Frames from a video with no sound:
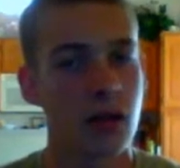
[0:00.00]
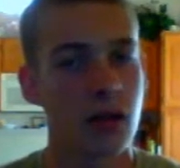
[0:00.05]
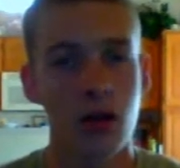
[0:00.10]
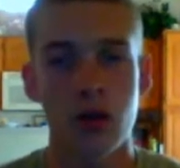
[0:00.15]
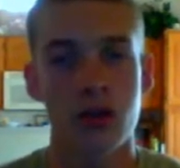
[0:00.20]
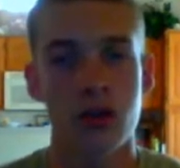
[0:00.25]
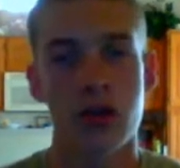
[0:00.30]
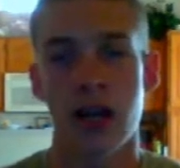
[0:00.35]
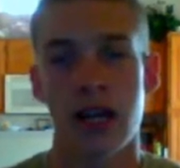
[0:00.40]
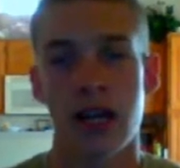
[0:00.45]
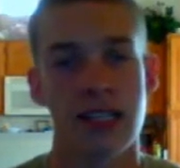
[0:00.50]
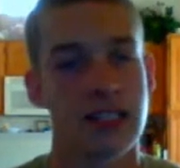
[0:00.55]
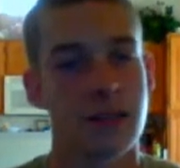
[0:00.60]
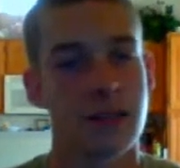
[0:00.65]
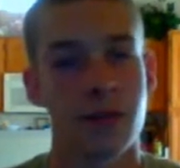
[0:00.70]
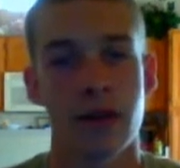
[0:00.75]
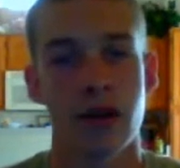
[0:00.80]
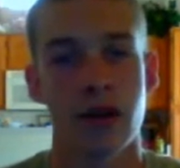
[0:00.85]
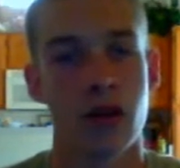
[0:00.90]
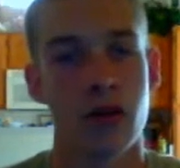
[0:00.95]
don't try and
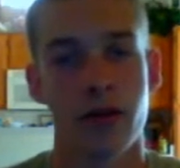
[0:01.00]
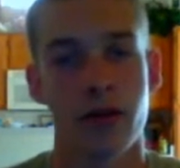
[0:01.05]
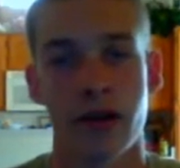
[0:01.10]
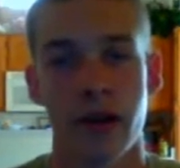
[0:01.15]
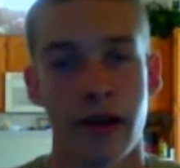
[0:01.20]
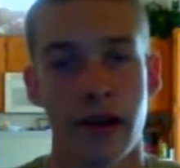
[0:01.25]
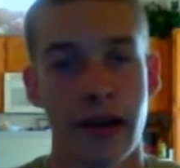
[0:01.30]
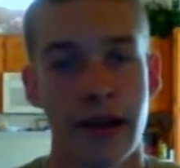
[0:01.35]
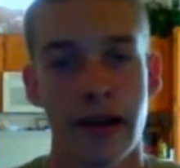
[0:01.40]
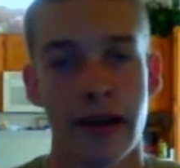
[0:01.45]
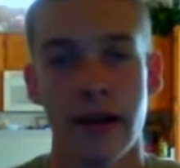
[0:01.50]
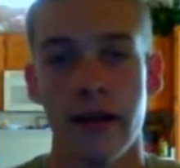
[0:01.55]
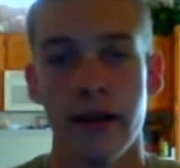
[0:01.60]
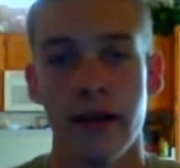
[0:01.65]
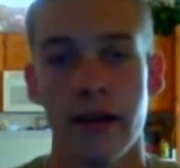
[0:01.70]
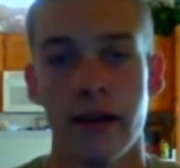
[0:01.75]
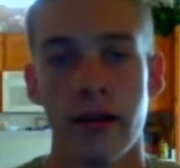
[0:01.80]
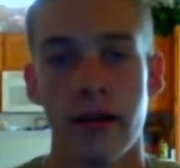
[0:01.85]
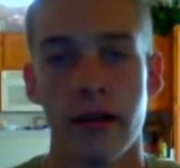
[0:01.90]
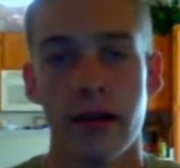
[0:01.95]
spin it over your
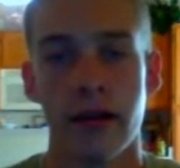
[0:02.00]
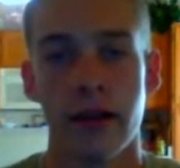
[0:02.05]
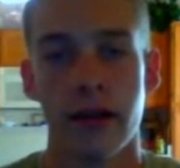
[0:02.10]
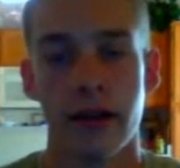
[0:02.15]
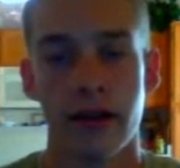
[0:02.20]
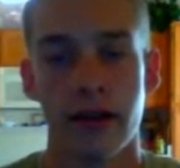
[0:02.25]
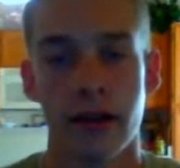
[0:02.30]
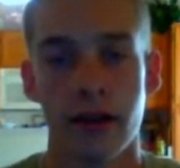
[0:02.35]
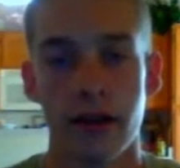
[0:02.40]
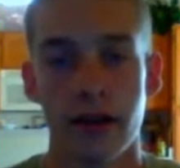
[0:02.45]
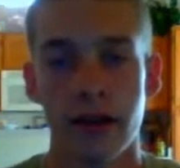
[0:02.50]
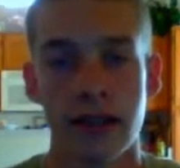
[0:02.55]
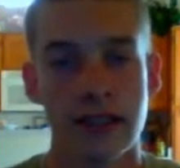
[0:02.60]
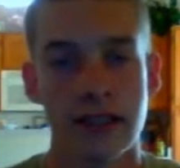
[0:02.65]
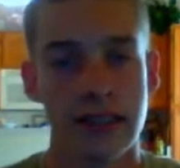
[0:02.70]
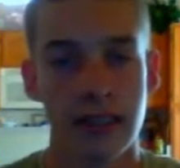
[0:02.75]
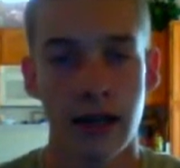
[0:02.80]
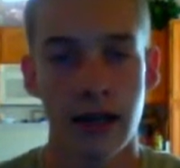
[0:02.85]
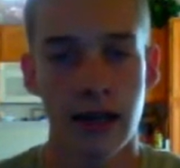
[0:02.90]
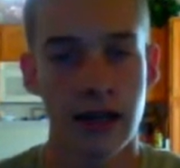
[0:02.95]
head. You know,
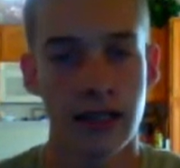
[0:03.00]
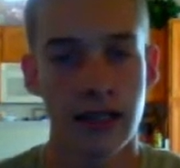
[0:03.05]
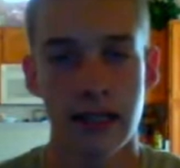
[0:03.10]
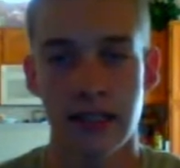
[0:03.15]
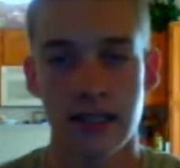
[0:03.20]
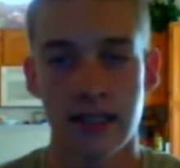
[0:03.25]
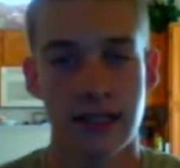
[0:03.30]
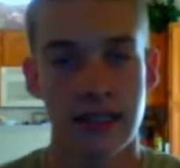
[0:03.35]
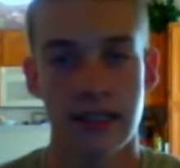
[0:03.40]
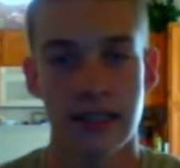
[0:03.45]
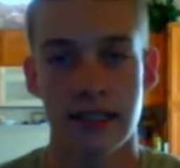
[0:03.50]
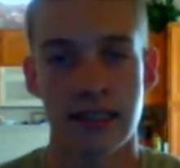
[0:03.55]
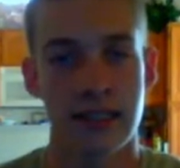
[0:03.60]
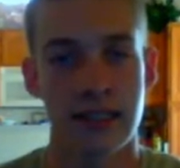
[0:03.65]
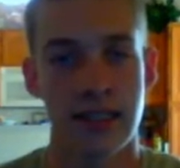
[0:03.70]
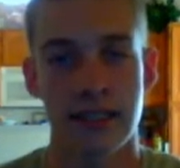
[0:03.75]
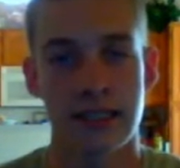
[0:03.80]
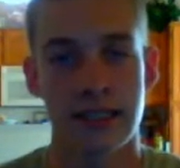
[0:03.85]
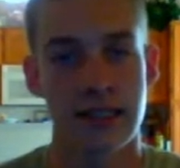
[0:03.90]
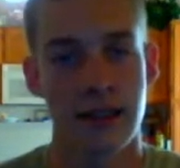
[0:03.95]
that's not
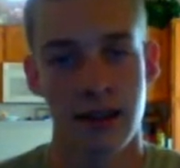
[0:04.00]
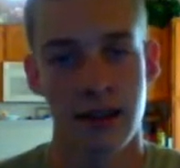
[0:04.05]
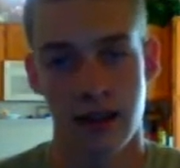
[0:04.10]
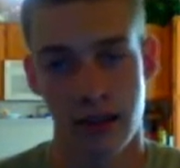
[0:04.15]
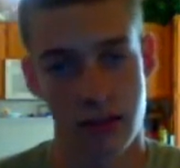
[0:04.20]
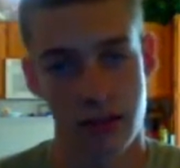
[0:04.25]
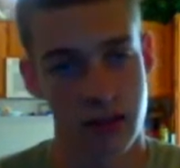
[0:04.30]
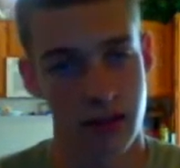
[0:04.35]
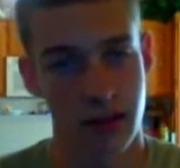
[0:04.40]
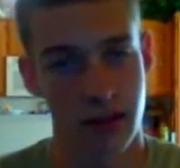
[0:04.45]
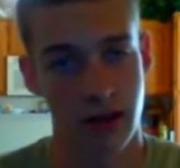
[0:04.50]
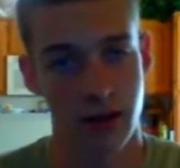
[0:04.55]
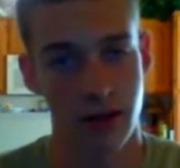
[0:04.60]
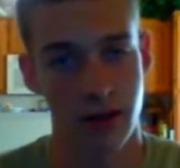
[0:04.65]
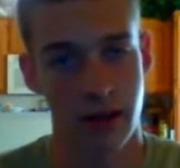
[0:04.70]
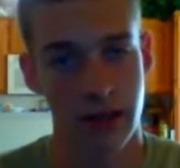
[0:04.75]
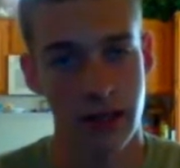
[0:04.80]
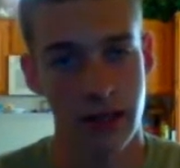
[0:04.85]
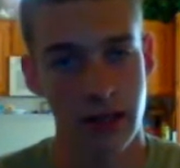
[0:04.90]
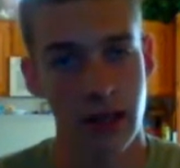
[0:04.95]
going to turn out
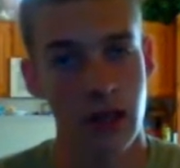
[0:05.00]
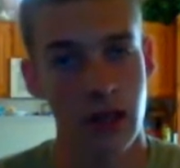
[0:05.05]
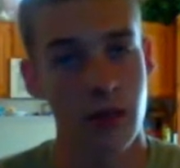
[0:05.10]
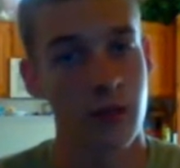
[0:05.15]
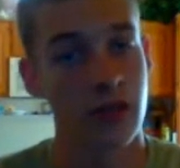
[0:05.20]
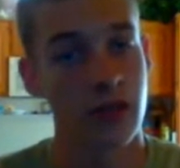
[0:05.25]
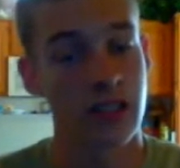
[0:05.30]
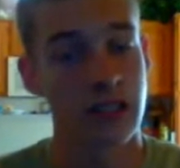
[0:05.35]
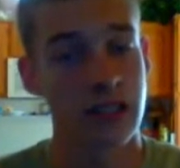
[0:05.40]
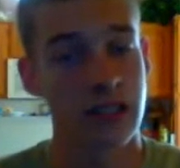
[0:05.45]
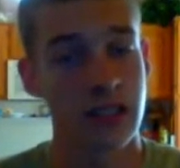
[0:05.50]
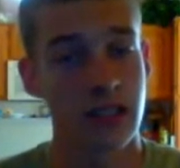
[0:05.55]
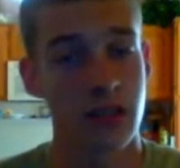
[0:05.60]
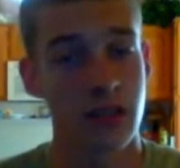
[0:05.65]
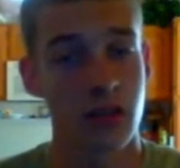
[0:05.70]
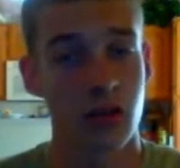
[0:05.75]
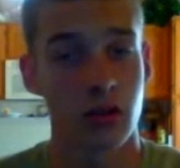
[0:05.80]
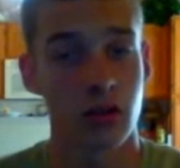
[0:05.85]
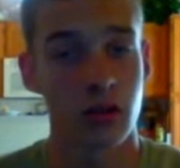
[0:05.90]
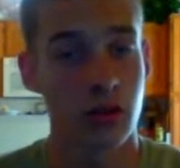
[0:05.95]
great, because
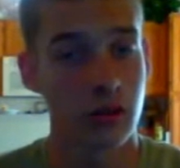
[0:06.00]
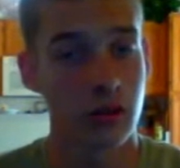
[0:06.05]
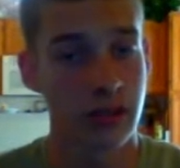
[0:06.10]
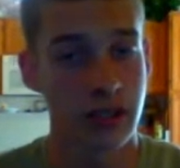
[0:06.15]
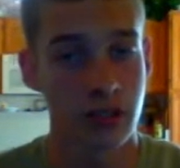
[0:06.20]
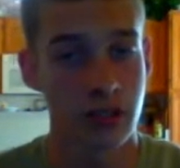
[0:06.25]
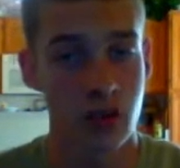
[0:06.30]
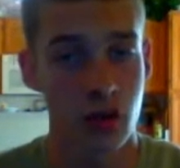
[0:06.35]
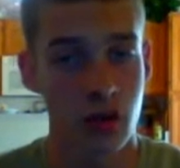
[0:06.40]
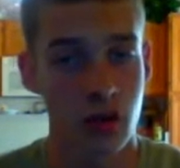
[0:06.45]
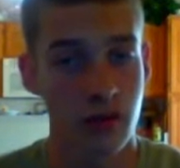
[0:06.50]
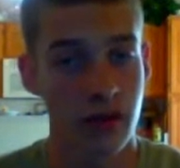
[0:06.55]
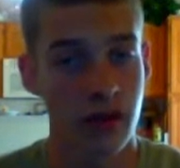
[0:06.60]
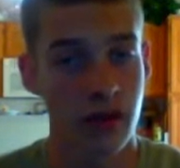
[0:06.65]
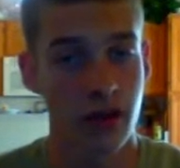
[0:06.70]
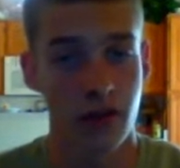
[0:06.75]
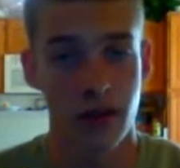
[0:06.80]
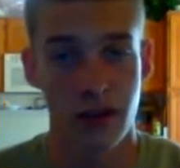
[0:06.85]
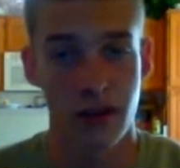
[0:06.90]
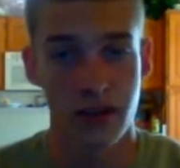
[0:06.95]
then you'll lose control of
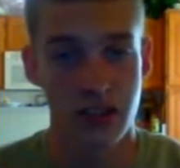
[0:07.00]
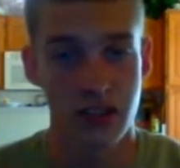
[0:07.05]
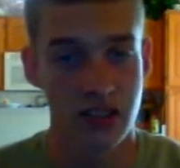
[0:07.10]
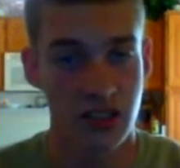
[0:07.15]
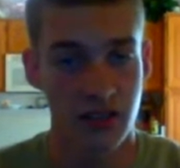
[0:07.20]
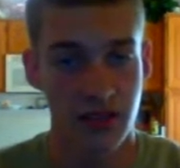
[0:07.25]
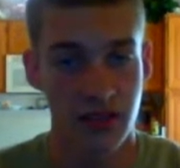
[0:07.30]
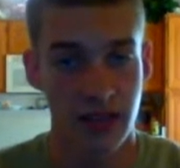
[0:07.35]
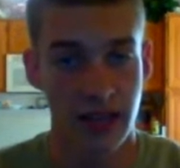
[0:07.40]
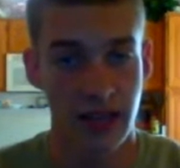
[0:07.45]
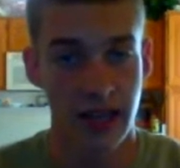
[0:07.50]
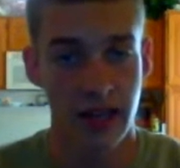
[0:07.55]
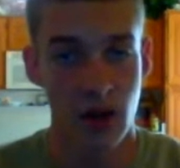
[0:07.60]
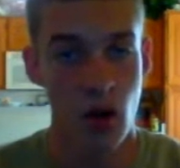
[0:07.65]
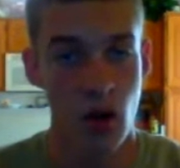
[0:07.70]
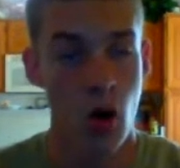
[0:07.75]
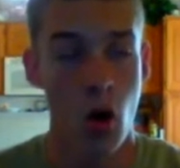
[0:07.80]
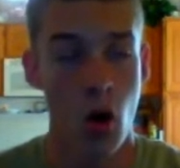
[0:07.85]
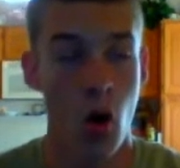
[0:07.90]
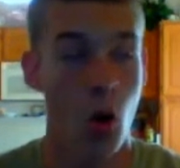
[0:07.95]
it, you'll hit yourself in the
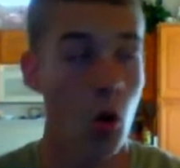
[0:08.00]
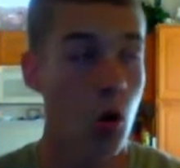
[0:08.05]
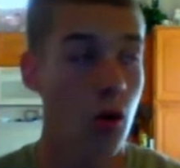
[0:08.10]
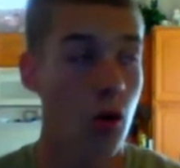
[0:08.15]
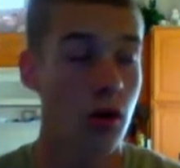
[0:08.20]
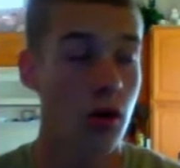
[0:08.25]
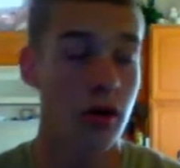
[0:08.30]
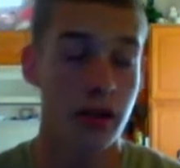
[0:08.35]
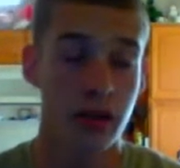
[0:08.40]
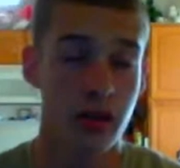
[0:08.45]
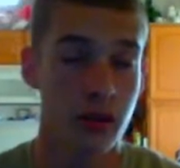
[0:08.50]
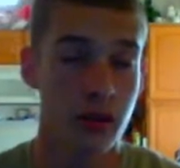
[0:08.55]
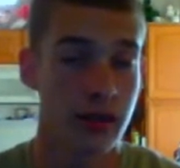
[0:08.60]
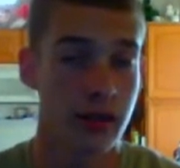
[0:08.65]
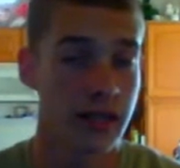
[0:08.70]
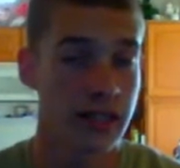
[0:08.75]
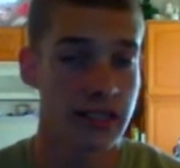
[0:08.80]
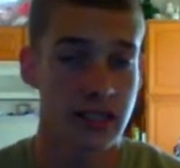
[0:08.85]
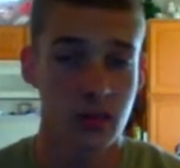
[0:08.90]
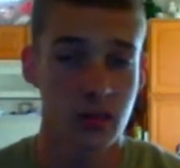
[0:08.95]
head, or you
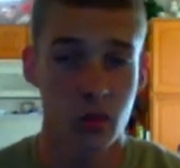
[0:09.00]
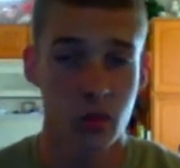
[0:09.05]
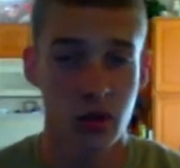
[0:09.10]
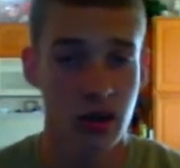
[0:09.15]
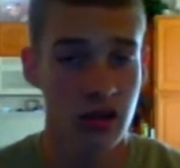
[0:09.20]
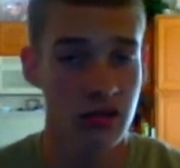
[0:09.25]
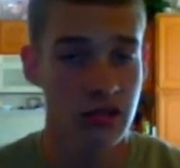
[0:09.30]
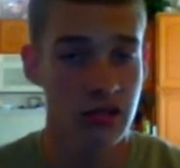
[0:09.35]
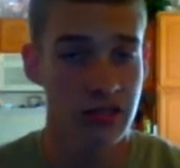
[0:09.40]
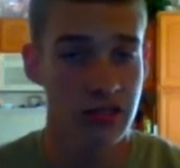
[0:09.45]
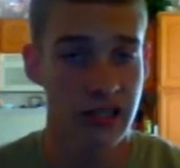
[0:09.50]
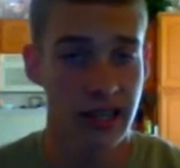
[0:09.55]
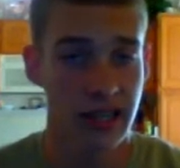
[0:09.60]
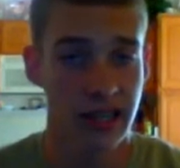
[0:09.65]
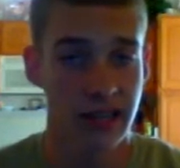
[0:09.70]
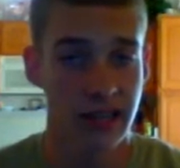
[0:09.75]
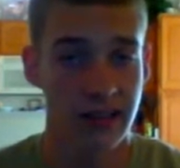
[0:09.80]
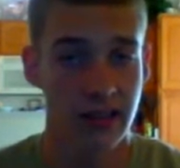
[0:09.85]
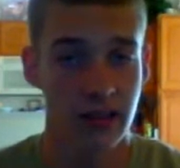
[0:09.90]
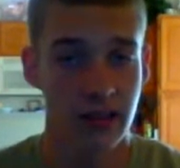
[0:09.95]
can hit someone else in the
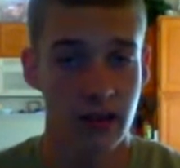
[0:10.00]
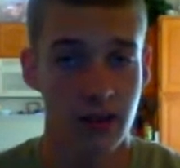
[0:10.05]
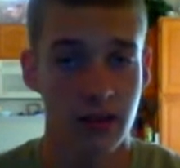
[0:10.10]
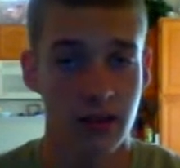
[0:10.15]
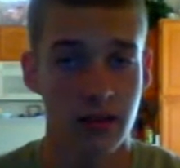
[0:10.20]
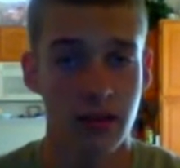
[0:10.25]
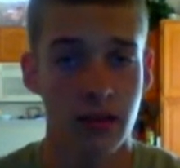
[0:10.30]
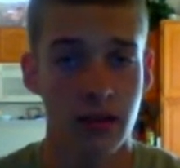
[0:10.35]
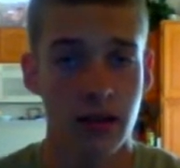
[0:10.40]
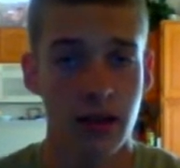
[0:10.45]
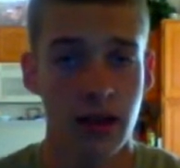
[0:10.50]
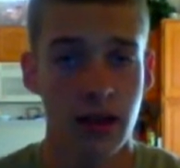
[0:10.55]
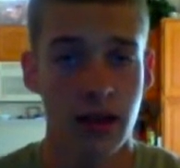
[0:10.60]
head, you know.